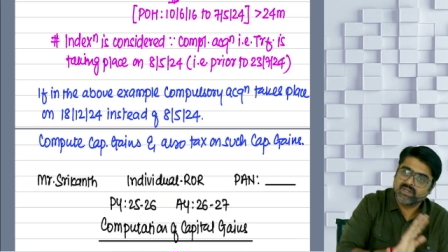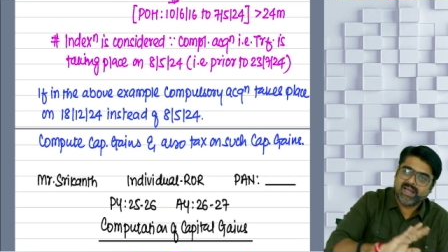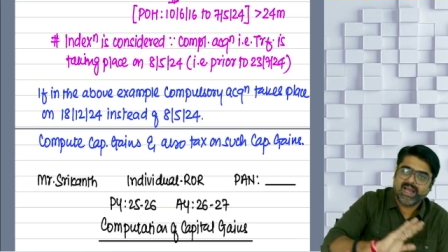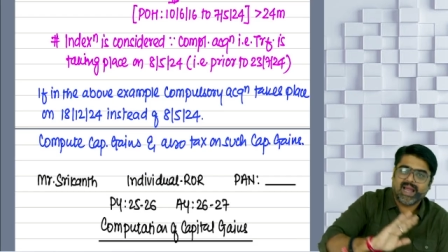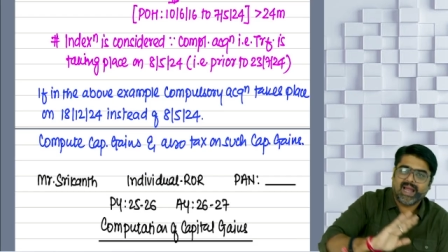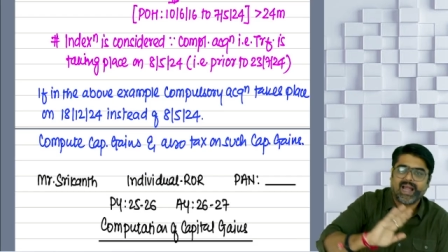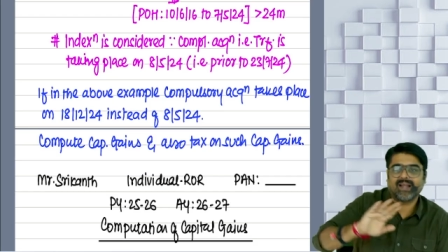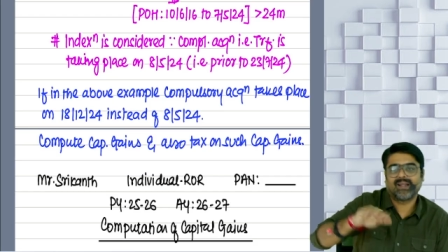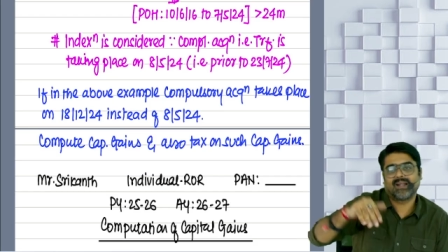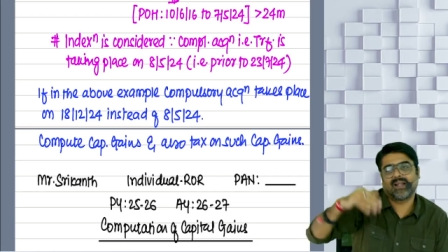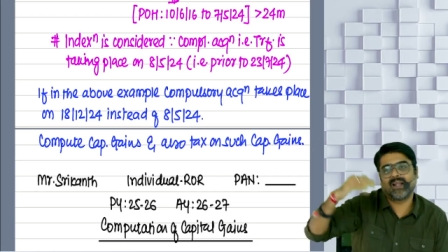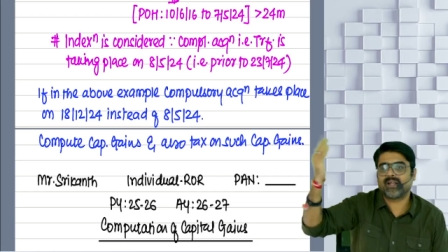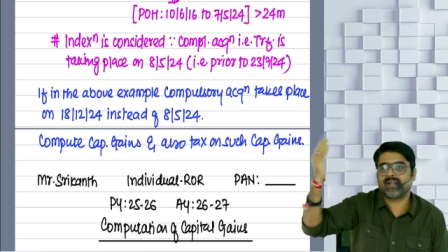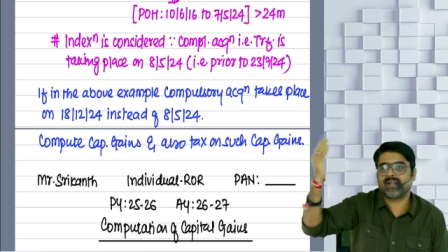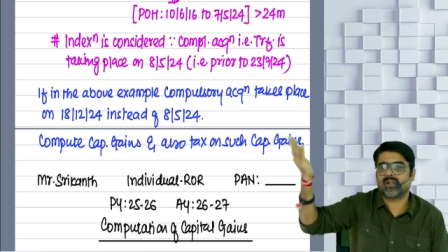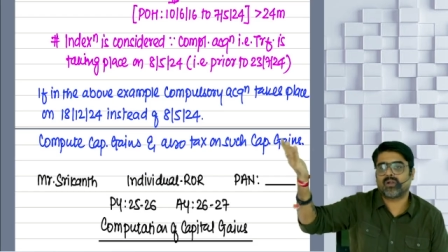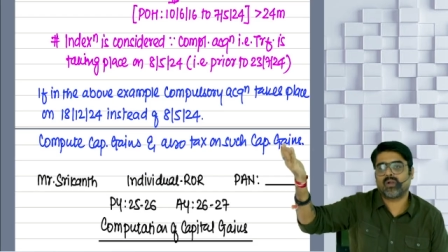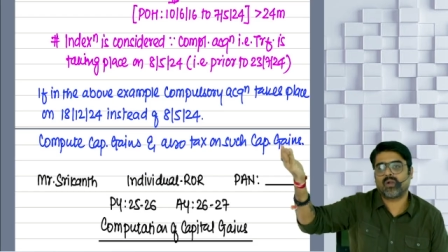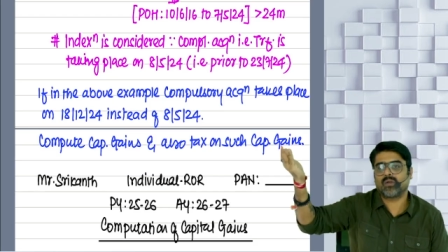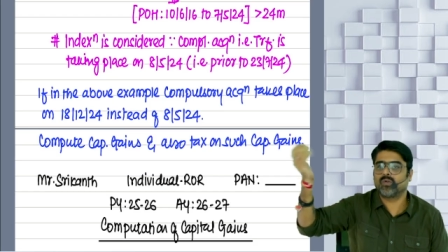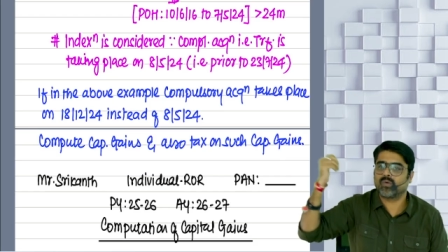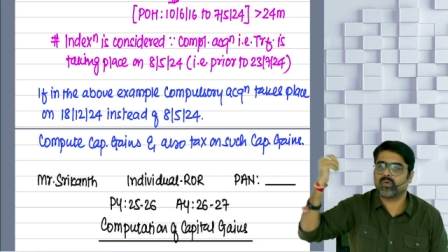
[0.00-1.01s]
And later
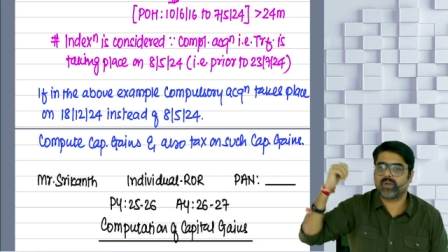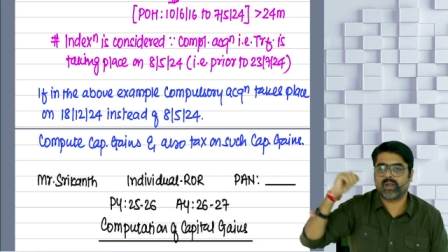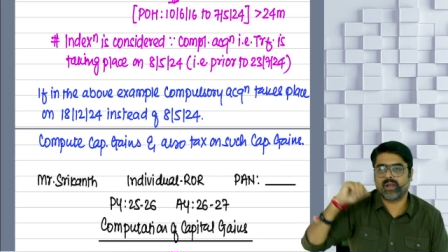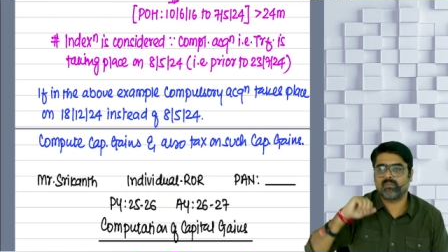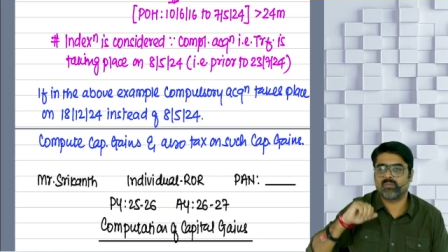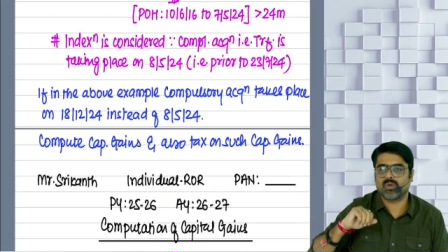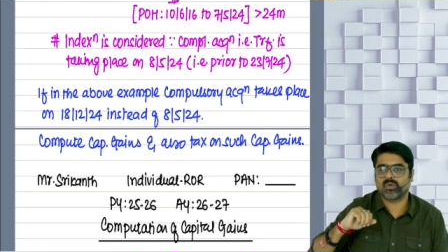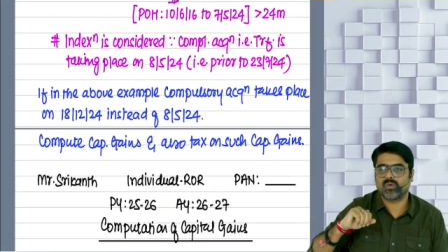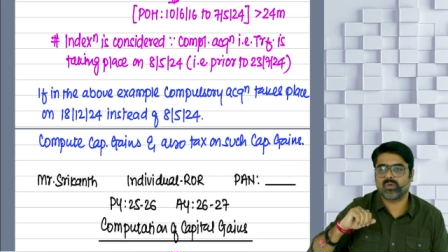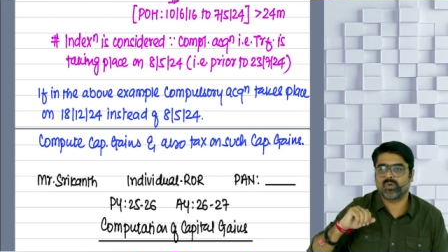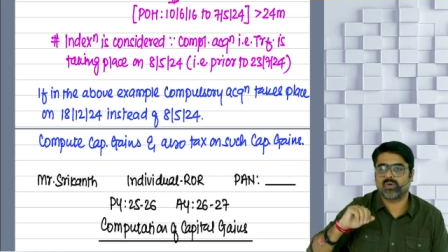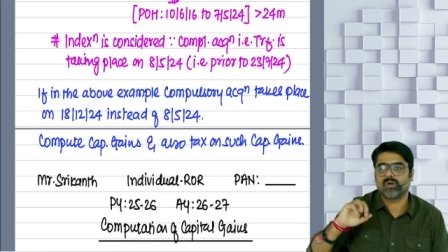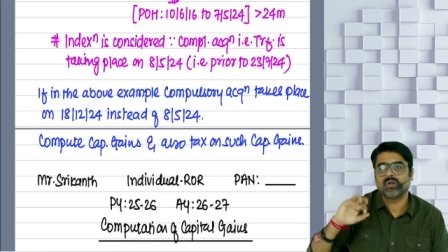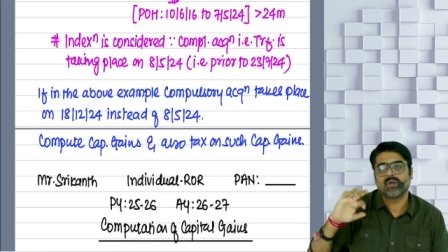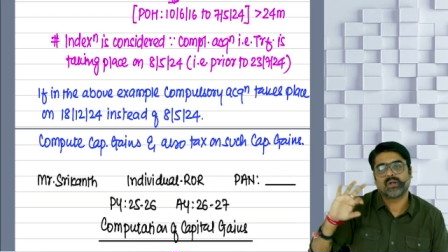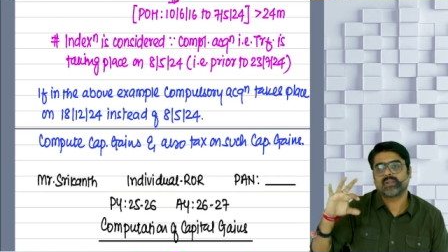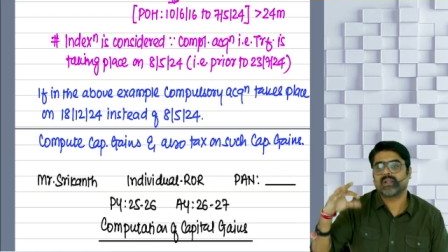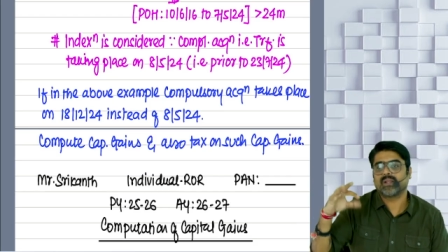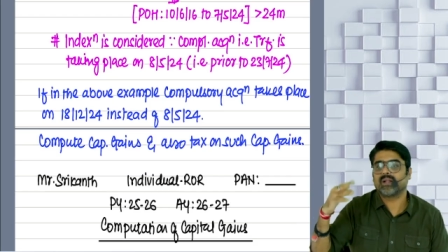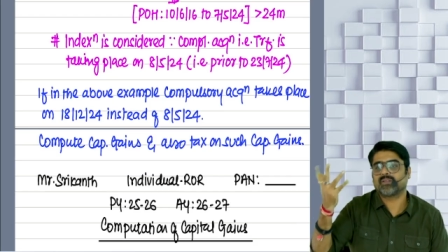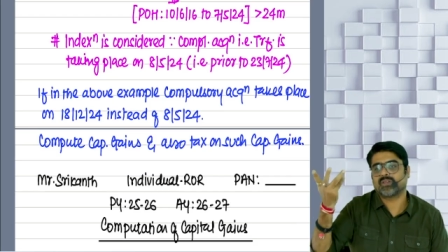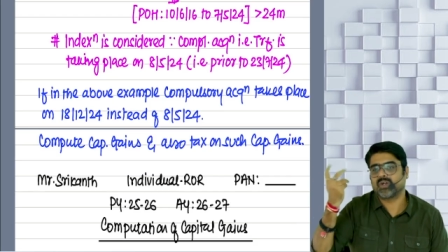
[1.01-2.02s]
on you came to know
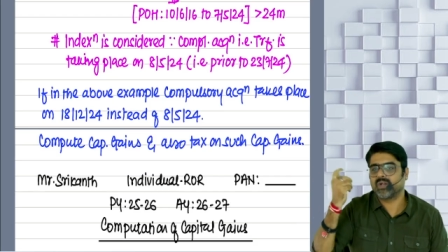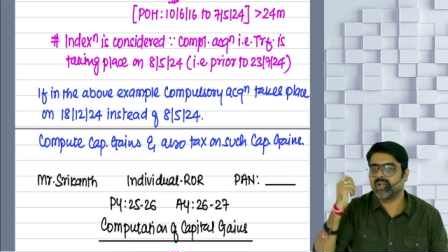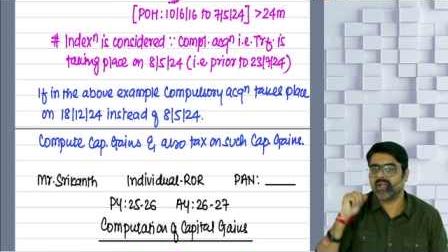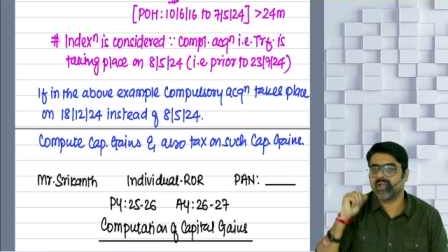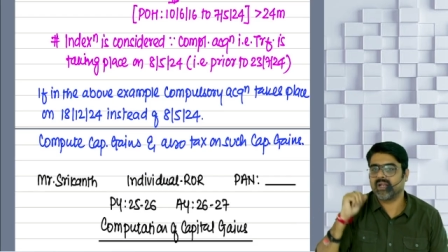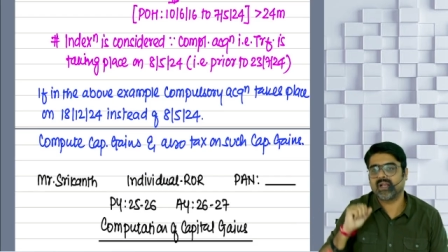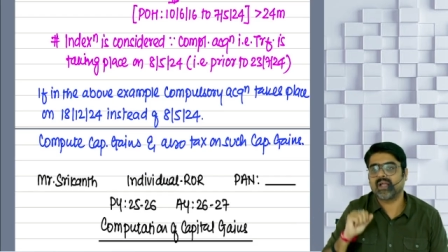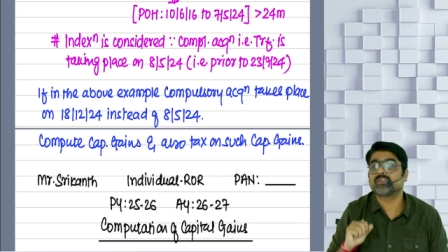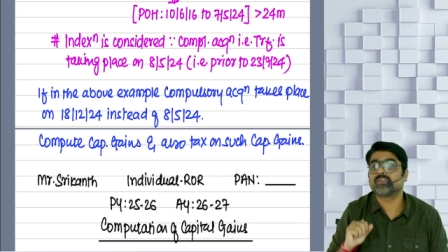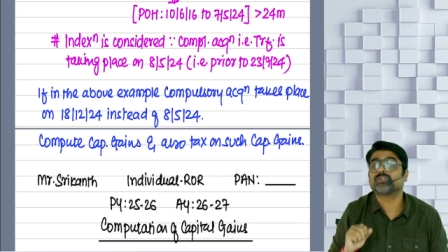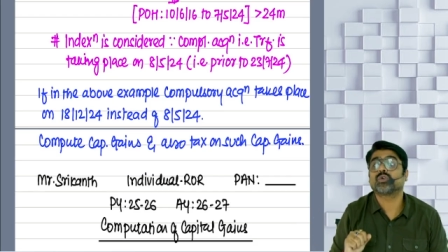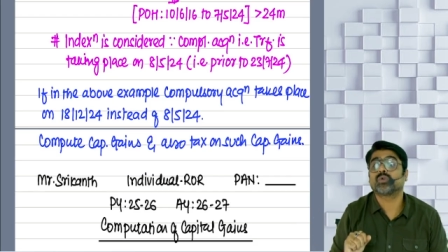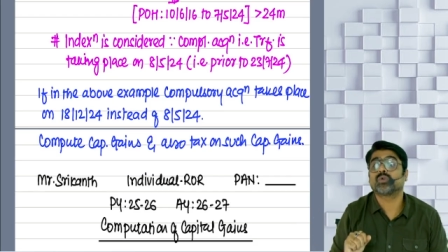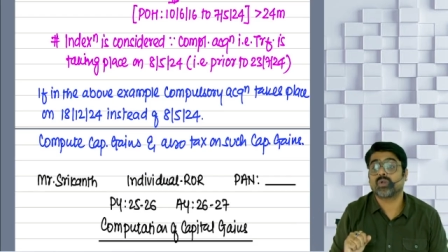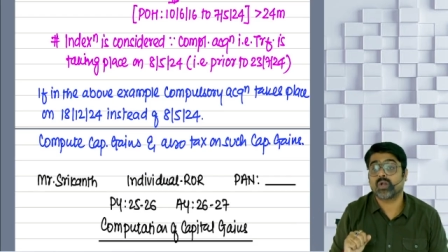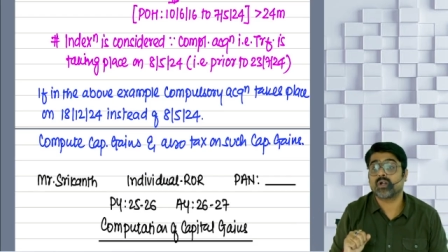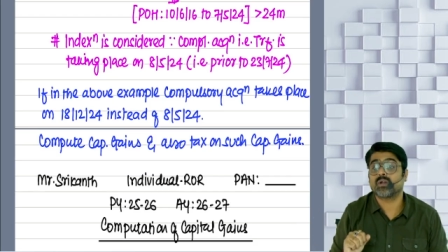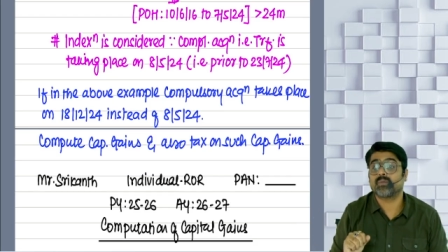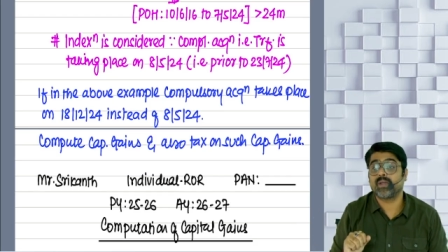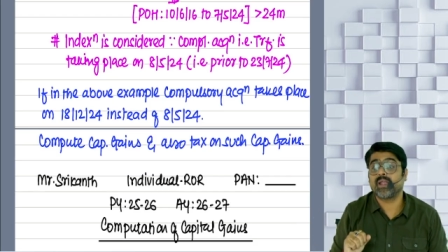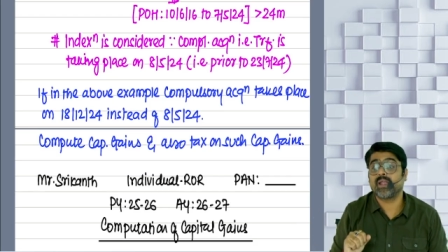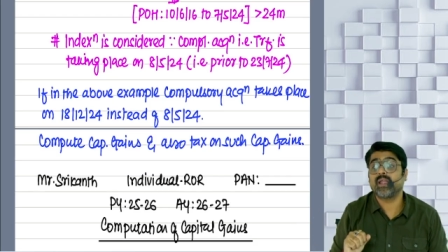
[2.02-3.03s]
that 13 lakhs should
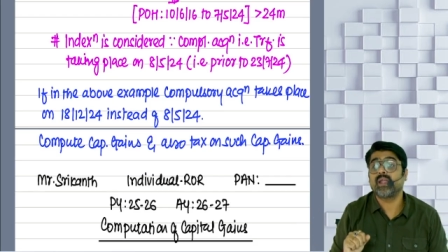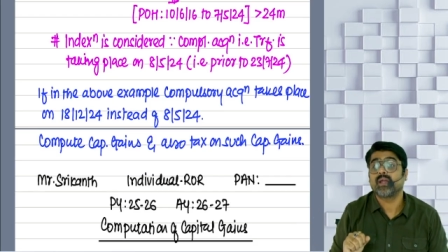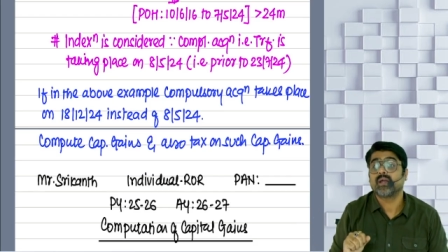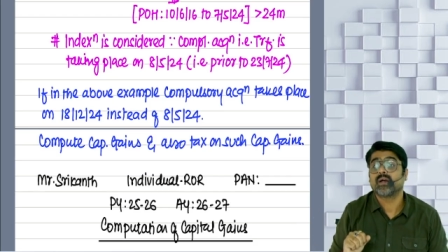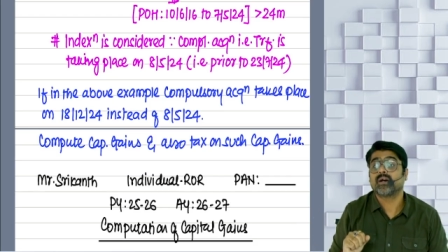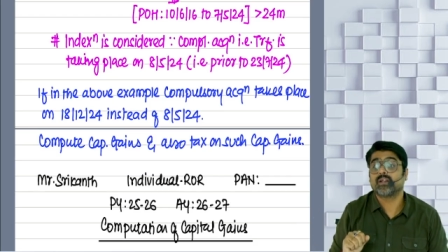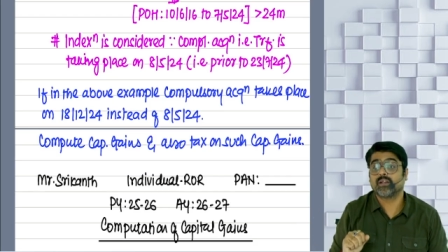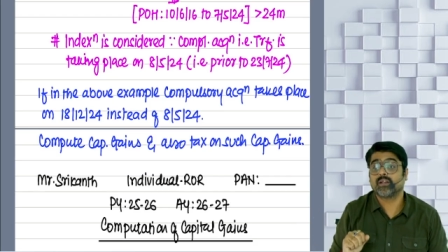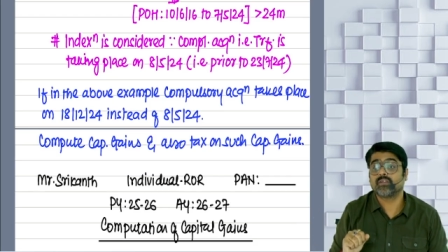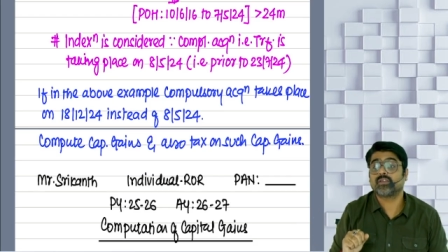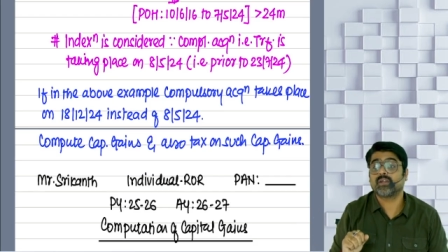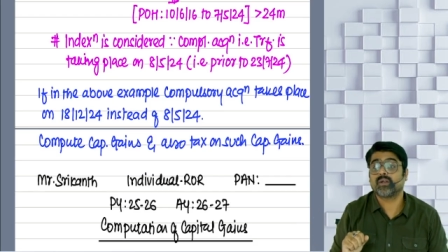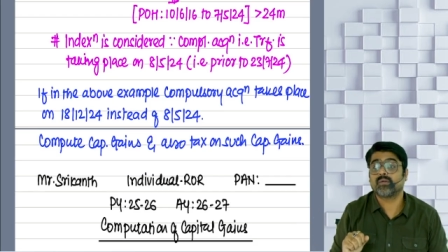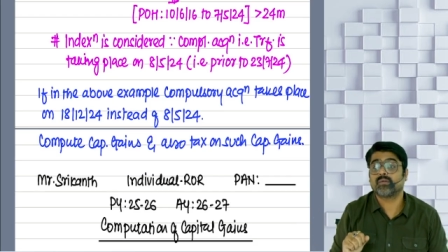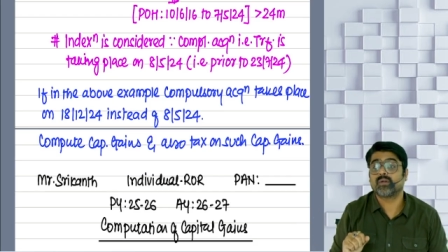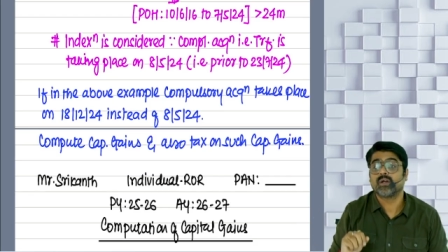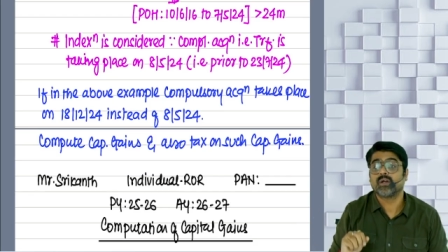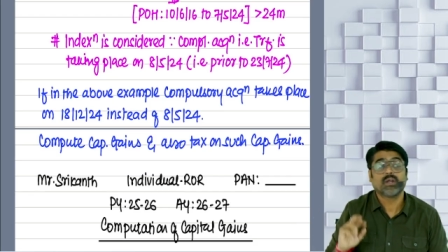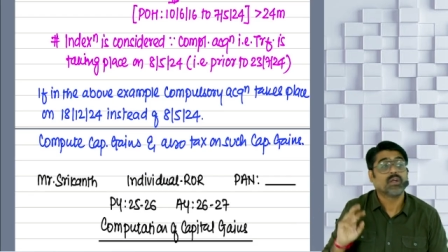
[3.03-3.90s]
not be received.